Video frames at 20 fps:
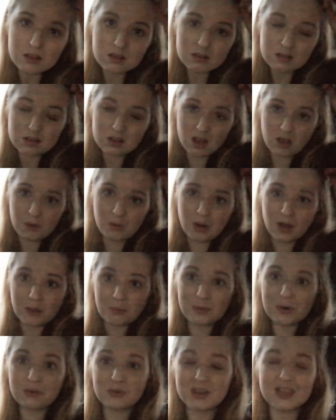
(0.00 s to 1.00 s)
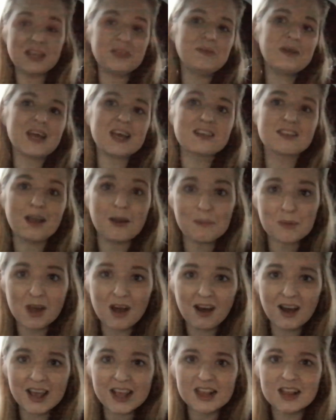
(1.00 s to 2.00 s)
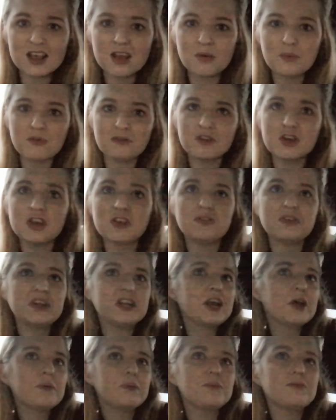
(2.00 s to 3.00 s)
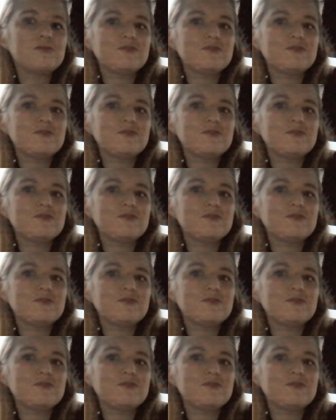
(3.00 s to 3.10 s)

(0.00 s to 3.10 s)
So I will see you next time, guys, with a new video.